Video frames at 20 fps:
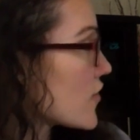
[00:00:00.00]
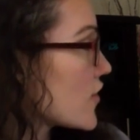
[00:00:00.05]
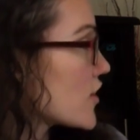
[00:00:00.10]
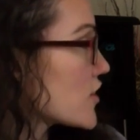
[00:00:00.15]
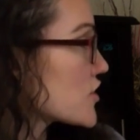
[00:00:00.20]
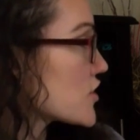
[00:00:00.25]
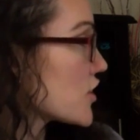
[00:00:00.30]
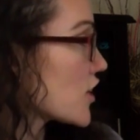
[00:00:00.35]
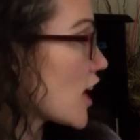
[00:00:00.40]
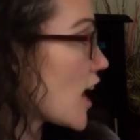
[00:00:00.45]

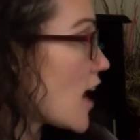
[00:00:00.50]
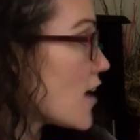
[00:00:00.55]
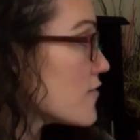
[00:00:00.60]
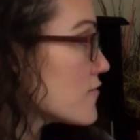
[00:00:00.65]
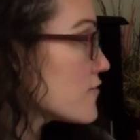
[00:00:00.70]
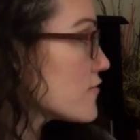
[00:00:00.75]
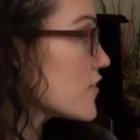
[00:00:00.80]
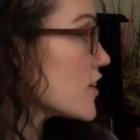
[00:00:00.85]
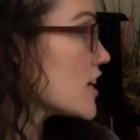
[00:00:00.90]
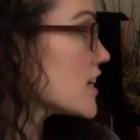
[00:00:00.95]
The
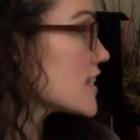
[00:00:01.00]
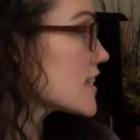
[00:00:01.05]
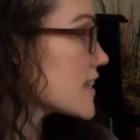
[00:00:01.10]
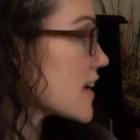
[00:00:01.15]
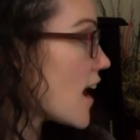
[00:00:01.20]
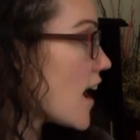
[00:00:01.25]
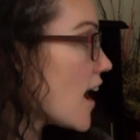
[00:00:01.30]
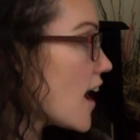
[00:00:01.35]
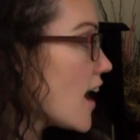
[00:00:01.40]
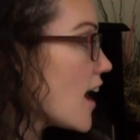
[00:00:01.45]
circumference
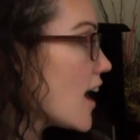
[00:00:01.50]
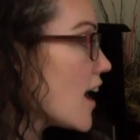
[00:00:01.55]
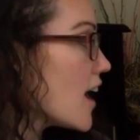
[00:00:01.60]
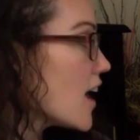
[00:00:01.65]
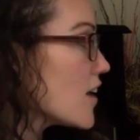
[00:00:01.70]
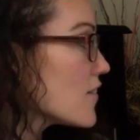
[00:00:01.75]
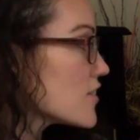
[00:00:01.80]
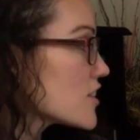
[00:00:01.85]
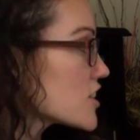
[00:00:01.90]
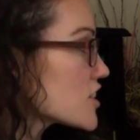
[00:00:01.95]

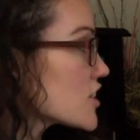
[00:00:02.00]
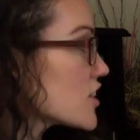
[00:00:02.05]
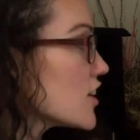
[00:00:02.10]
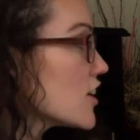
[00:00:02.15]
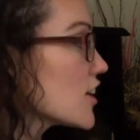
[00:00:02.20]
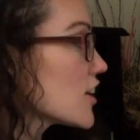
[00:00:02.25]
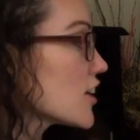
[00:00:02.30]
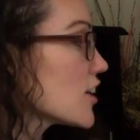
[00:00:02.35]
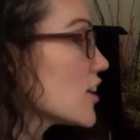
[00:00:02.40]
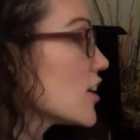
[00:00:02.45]
of a
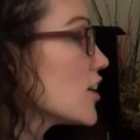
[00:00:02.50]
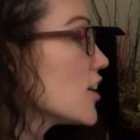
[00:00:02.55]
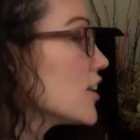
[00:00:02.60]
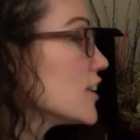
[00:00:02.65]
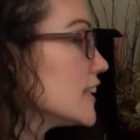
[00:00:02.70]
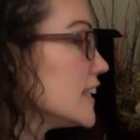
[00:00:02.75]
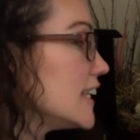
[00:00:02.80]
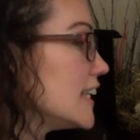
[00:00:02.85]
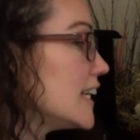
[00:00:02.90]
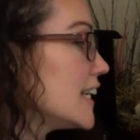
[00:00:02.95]

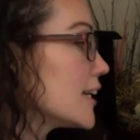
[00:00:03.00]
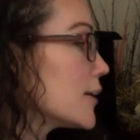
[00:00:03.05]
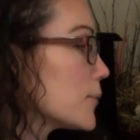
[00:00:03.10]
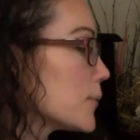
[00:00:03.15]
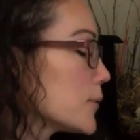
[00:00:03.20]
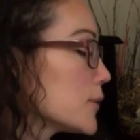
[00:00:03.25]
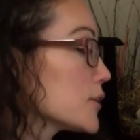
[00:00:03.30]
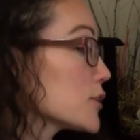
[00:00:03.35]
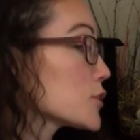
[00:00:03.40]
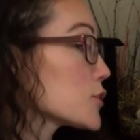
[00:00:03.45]
circle
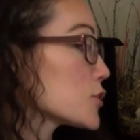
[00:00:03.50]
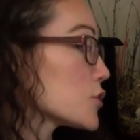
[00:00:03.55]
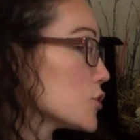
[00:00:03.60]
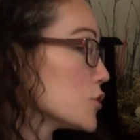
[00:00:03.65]
equals